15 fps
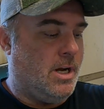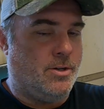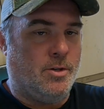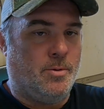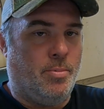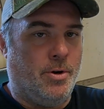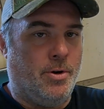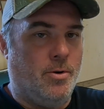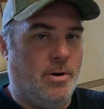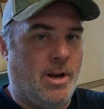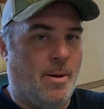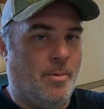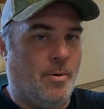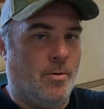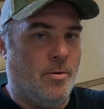I just put a new
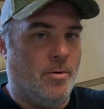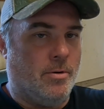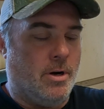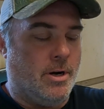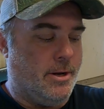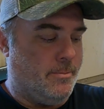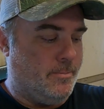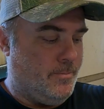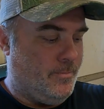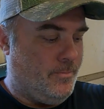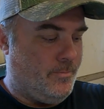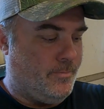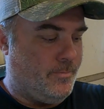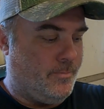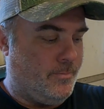cap and rotor on it.
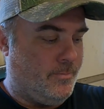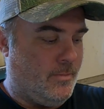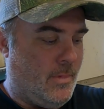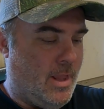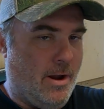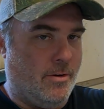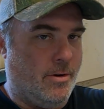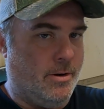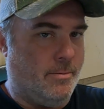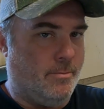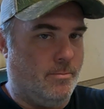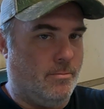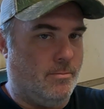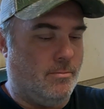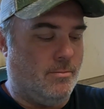How could it?